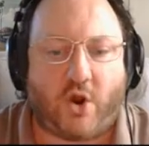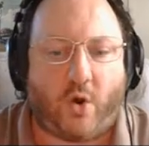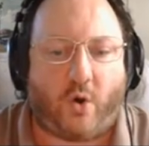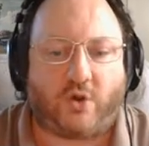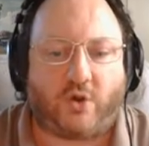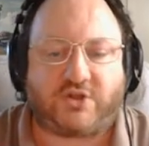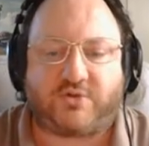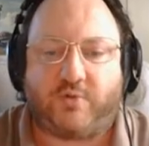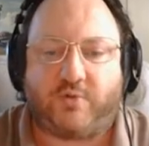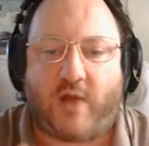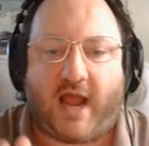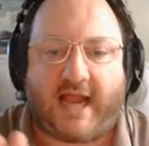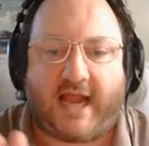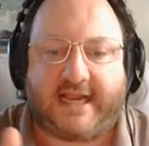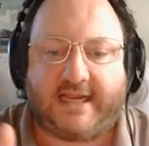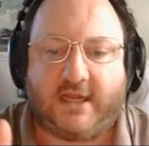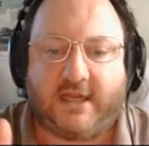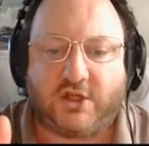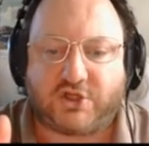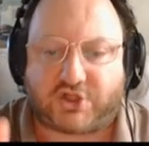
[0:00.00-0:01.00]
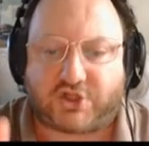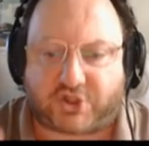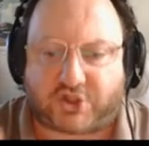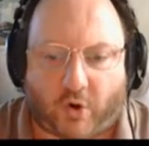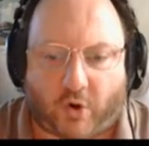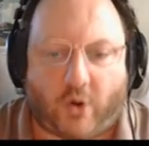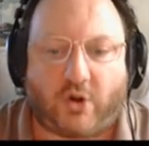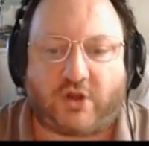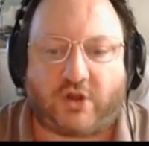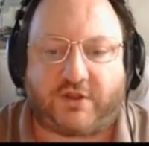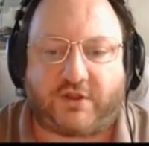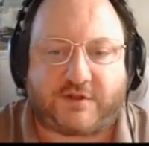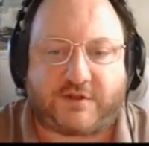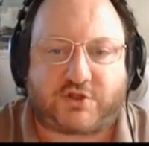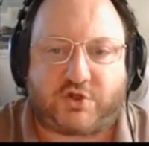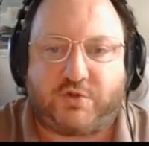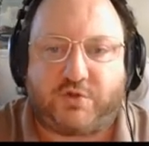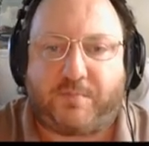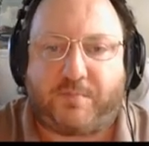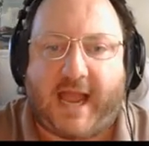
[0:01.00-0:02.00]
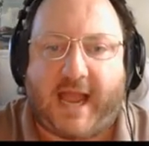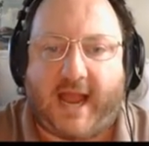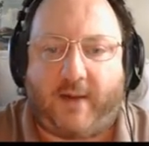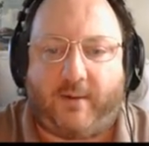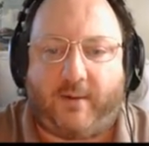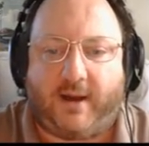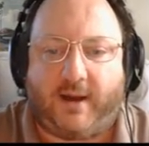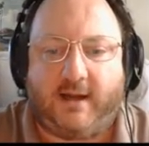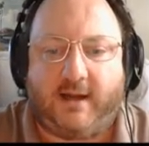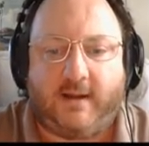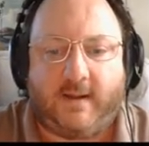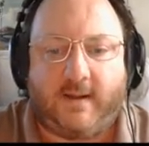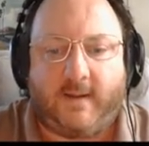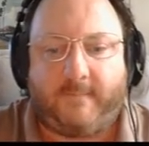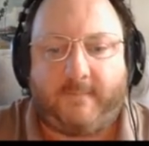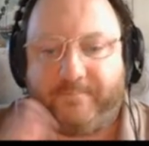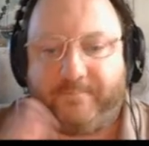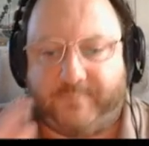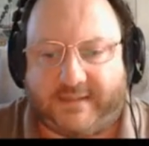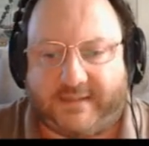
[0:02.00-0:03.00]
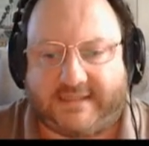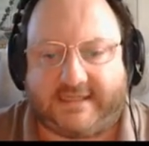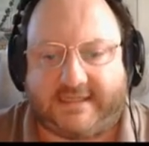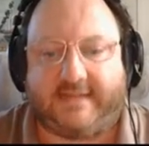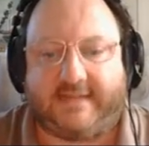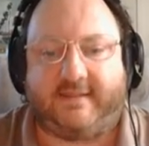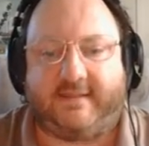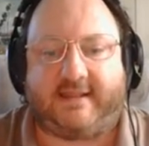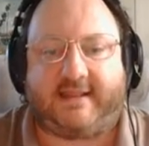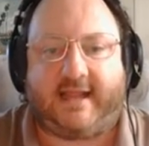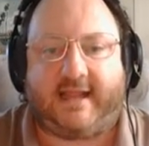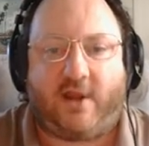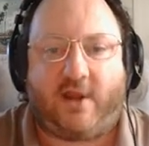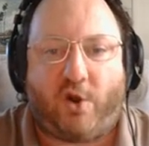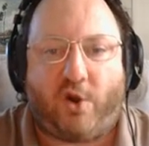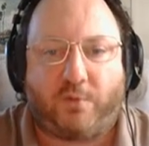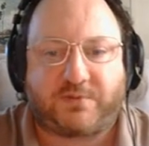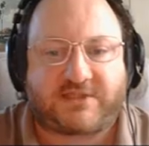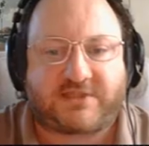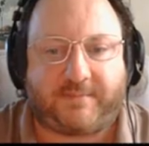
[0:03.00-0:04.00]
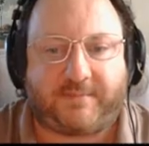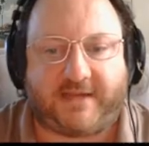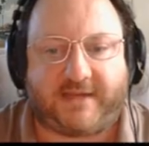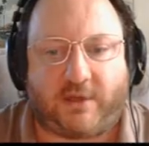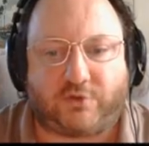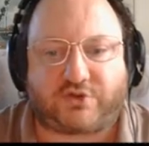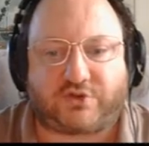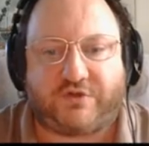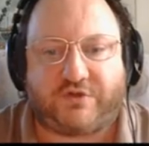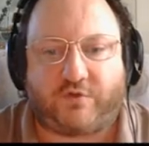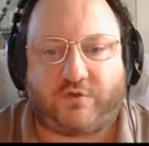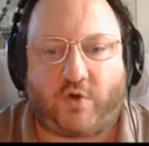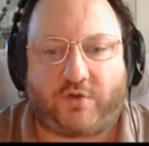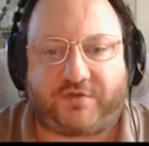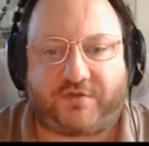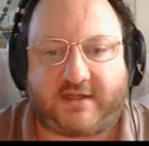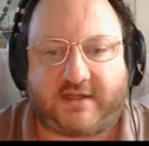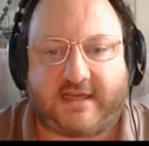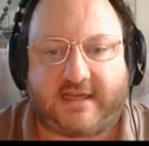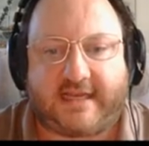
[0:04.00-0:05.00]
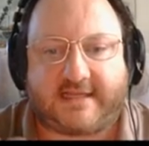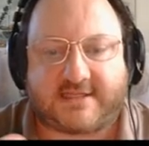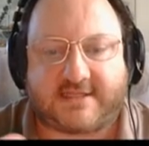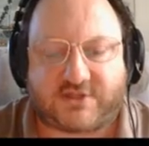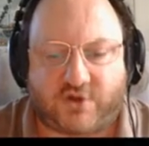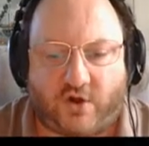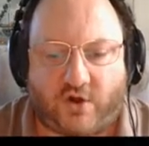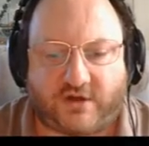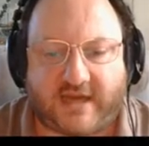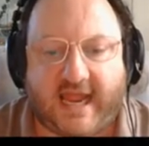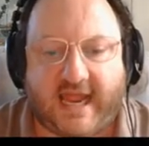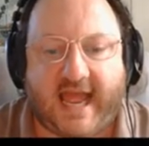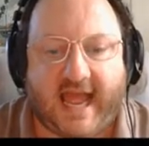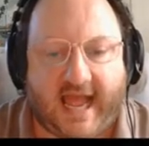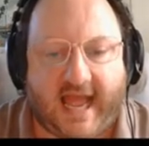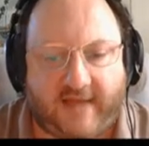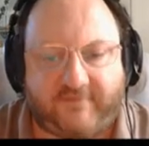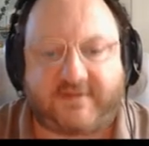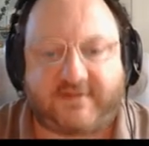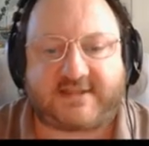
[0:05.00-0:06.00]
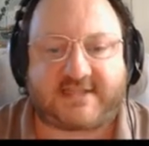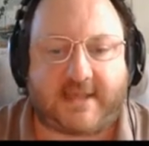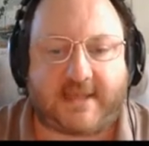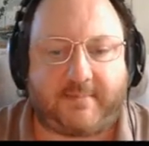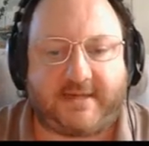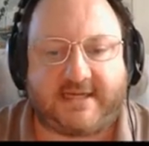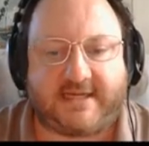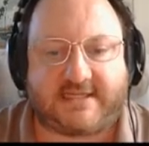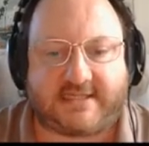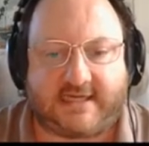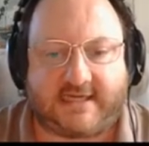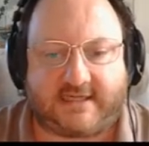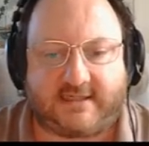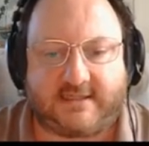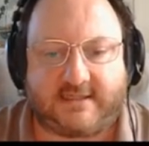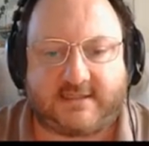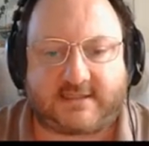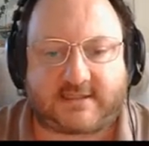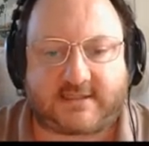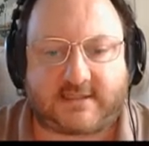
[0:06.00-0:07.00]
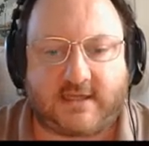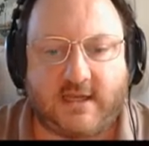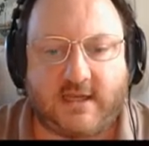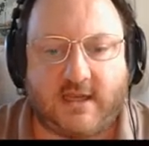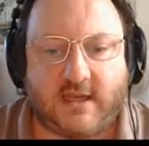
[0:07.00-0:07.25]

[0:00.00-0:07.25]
onto a stronger than 2 power minion that then helps something else you've got that does not have Summoning Sickness